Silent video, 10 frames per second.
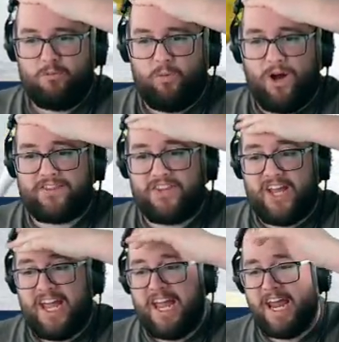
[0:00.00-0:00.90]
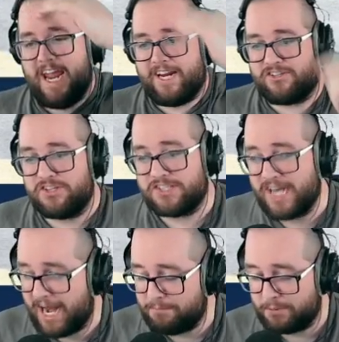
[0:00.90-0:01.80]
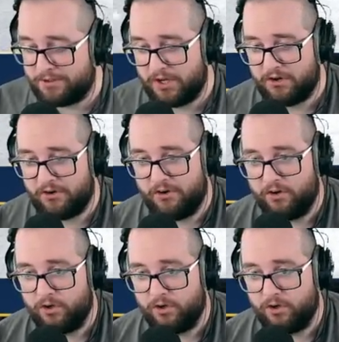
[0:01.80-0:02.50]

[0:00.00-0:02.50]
What the heck just happened there?